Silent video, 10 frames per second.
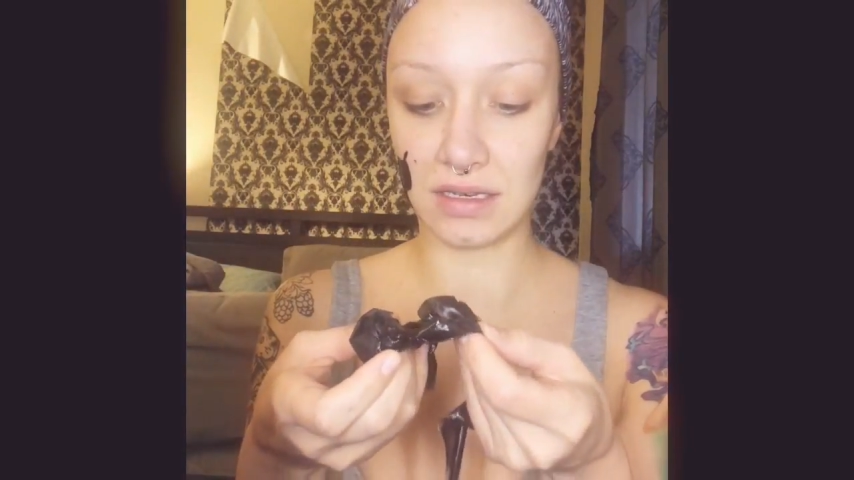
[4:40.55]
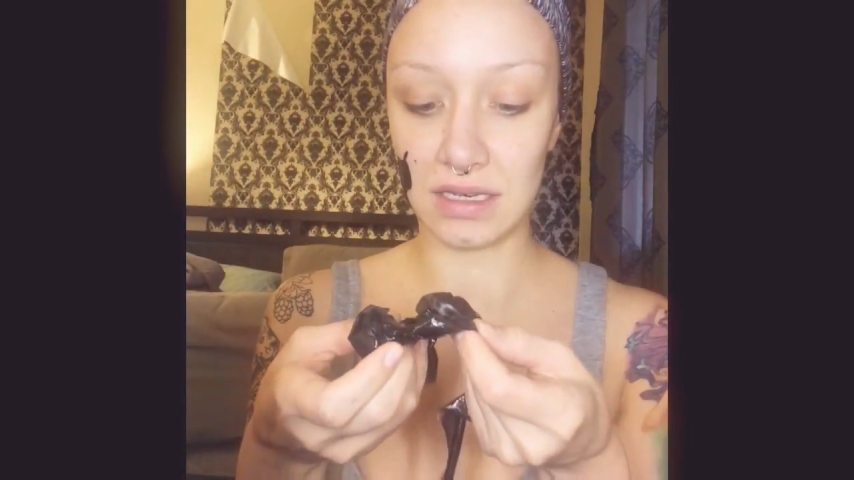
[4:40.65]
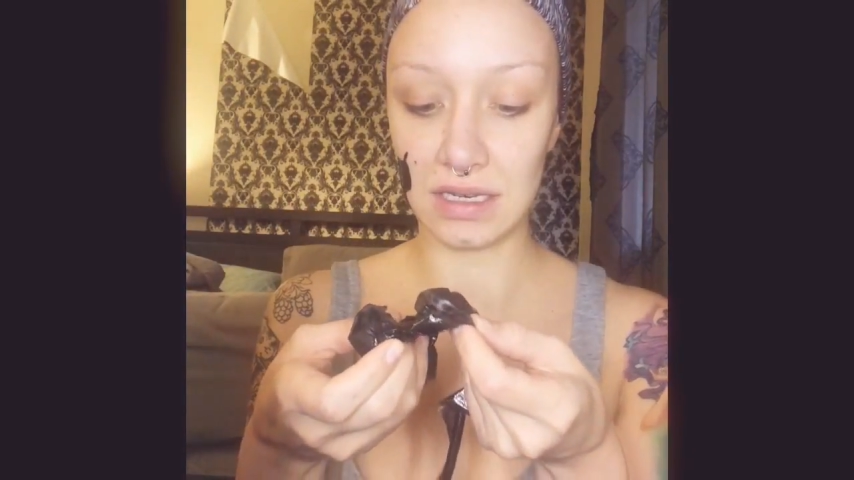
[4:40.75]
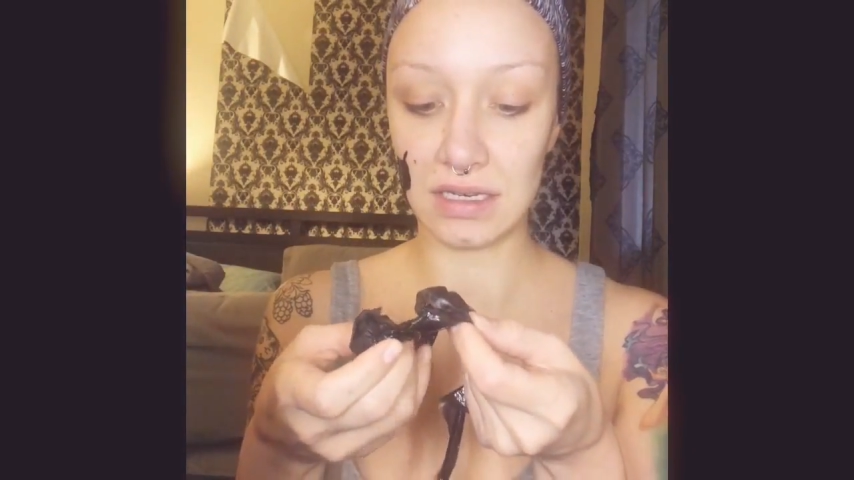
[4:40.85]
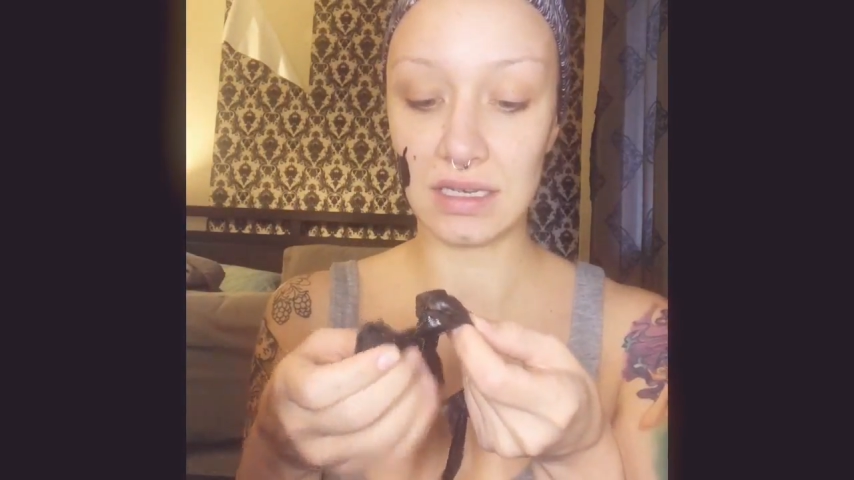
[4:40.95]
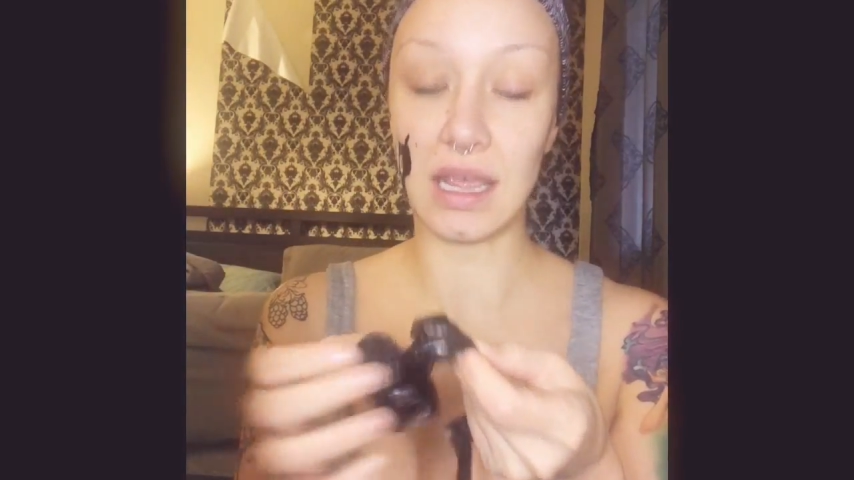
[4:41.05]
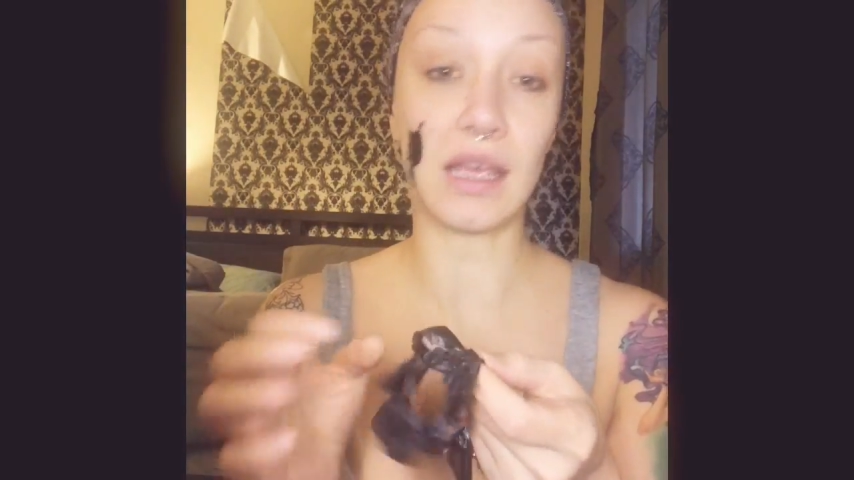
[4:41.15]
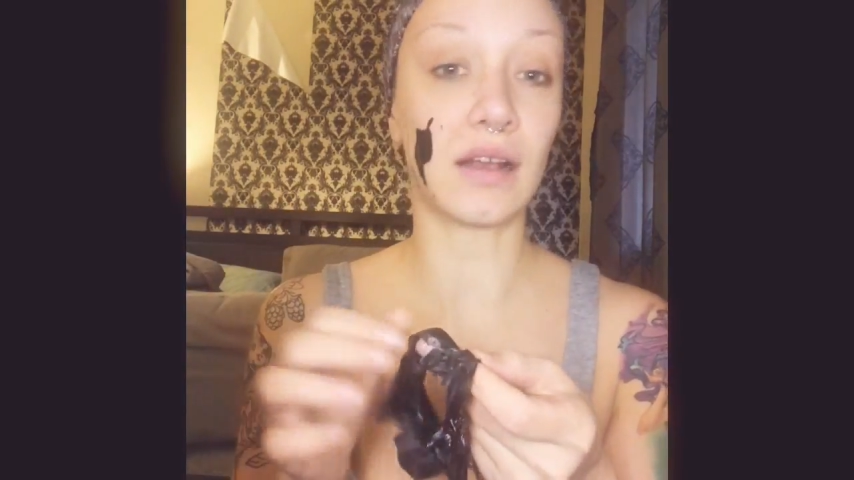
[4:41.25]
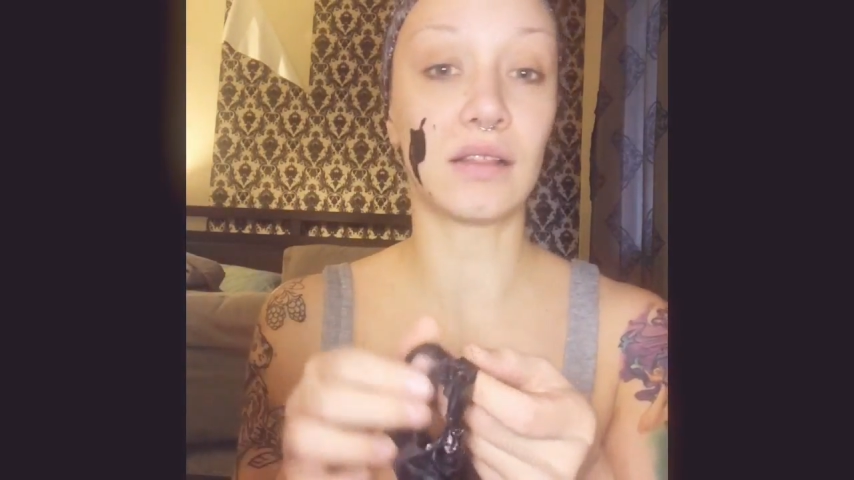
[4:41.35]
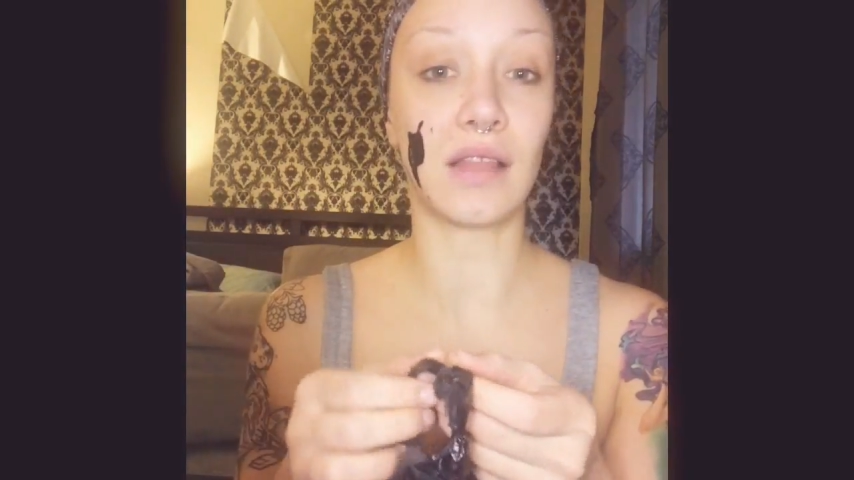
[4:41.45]
did
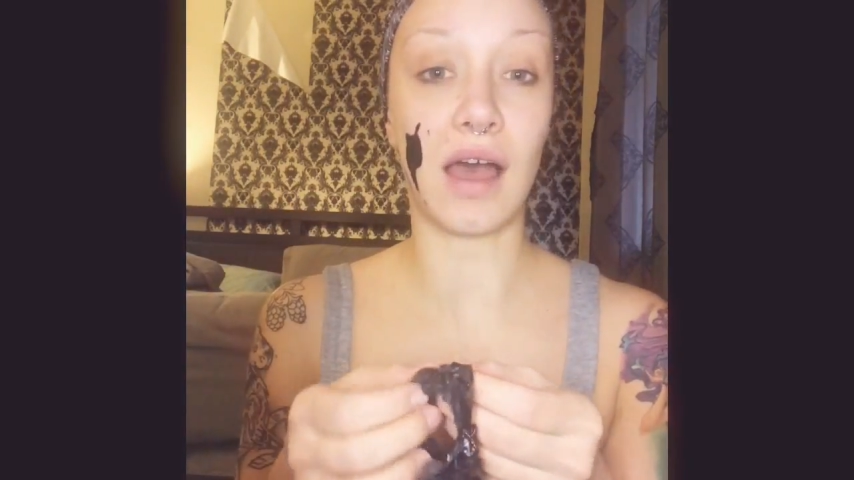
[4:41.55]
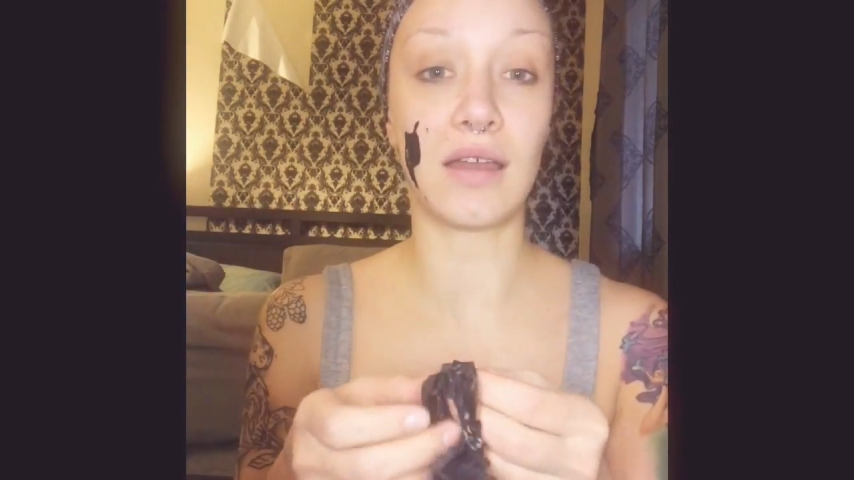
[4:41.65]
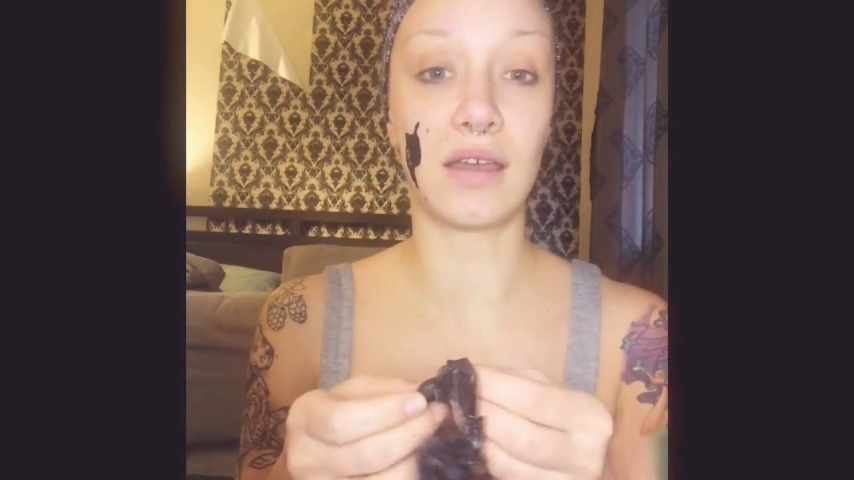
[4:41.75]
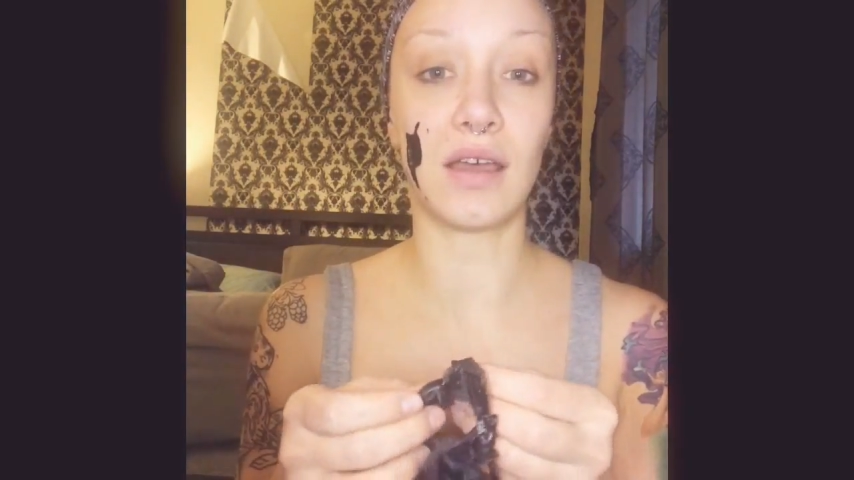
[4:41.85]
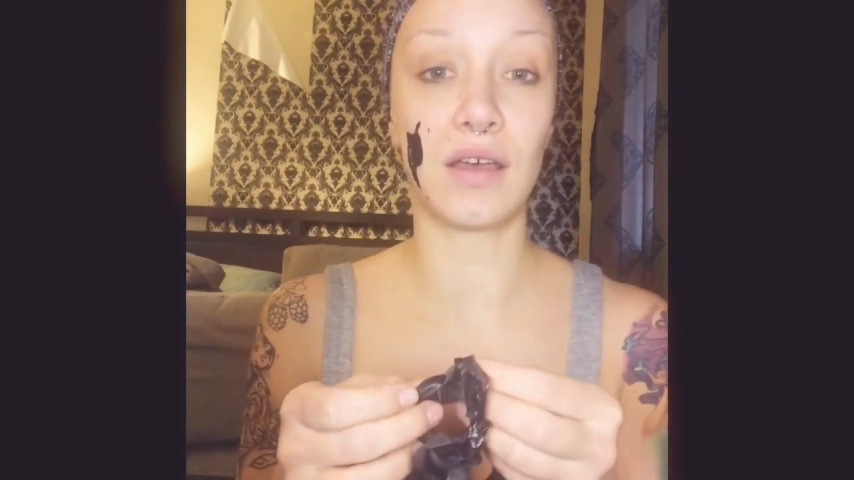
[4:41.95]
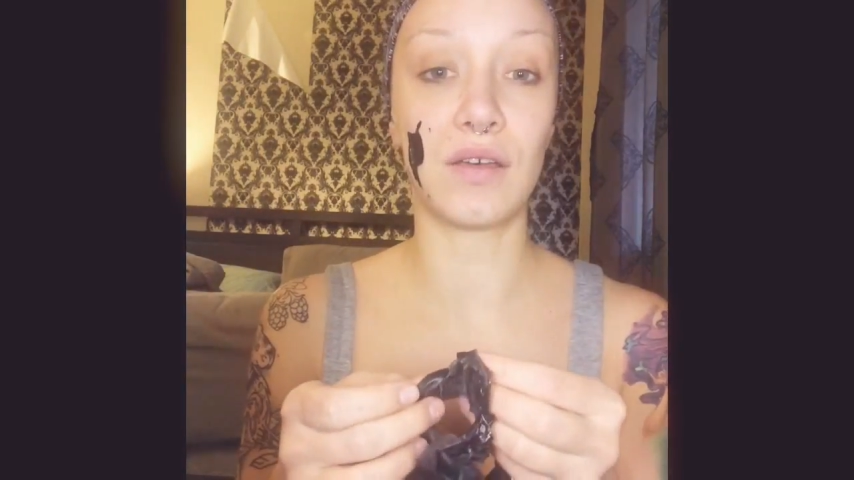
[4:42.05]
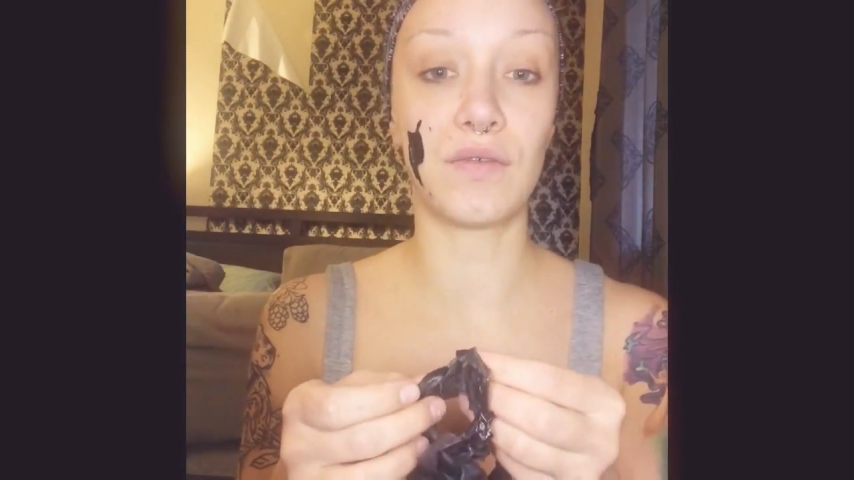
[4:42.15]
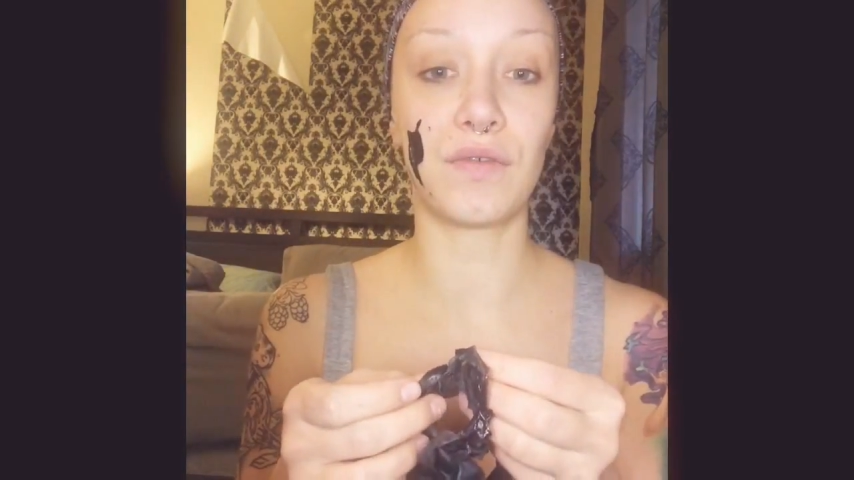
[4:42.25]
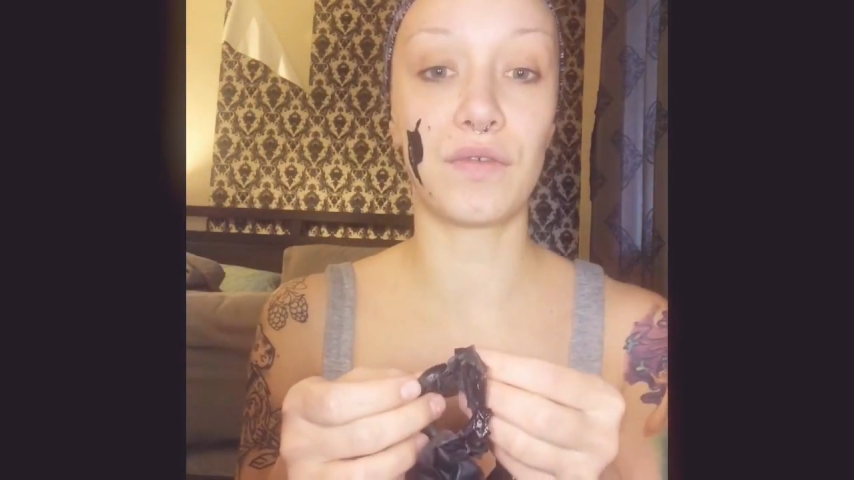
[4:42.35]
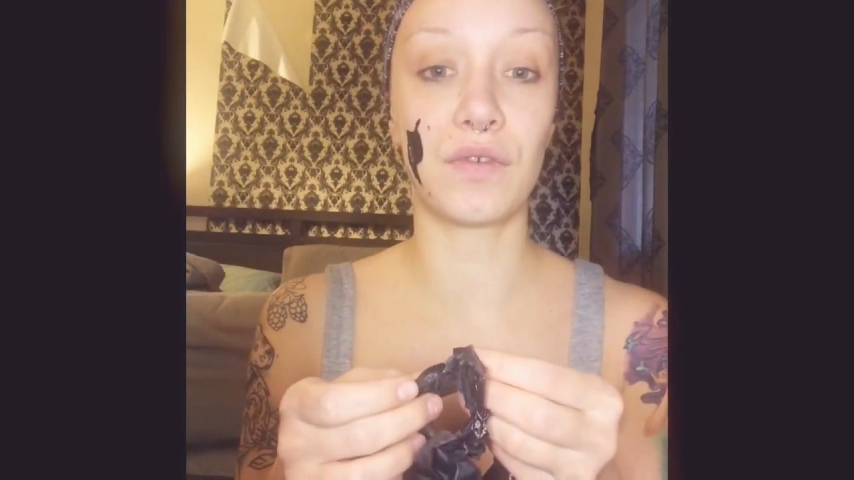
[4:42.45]
take a lot
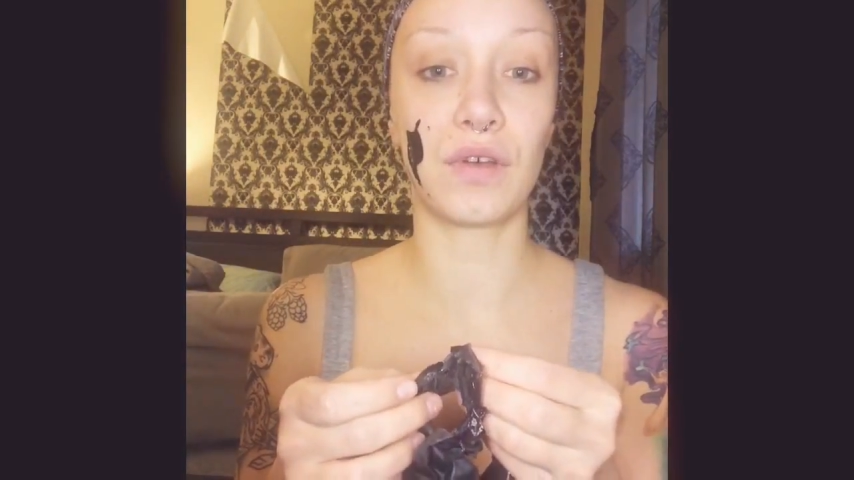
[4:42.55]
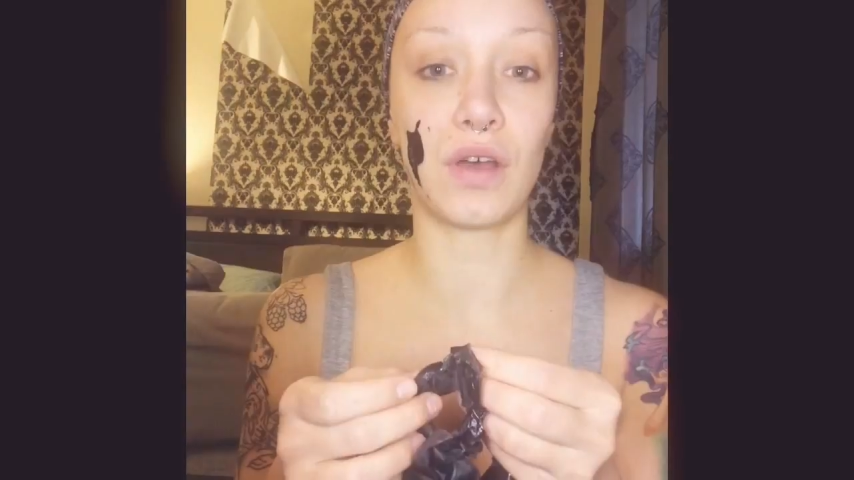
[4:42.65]
of